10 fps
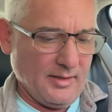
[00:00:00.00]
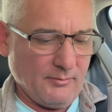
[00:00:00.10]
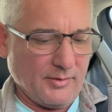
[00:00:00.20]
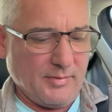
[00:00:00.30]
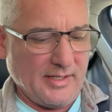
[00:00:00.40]

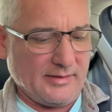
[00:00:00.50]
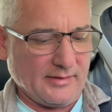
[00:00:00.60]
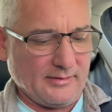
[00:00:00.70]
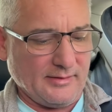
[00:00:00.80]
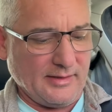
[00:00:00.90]
But
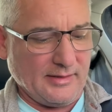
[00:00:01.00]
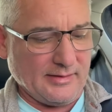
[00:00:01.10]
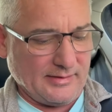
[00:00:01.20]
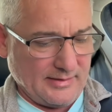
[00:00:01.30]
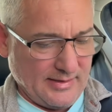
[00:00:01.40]
basically
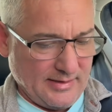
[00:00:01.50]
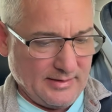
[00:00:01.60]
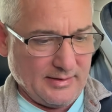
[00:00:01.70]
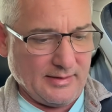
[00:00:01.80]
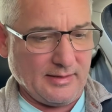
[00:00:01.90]
this
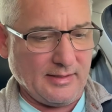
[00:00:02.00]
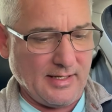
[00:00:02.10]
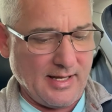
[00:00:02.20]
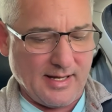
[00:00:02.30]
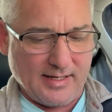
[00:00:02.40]
thing
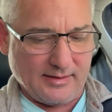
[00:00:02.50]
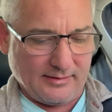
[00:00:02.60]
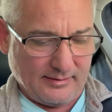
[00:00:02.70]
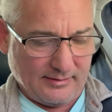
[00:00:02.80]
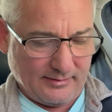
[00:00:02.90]

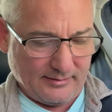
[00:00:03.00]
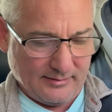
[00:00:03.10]
has,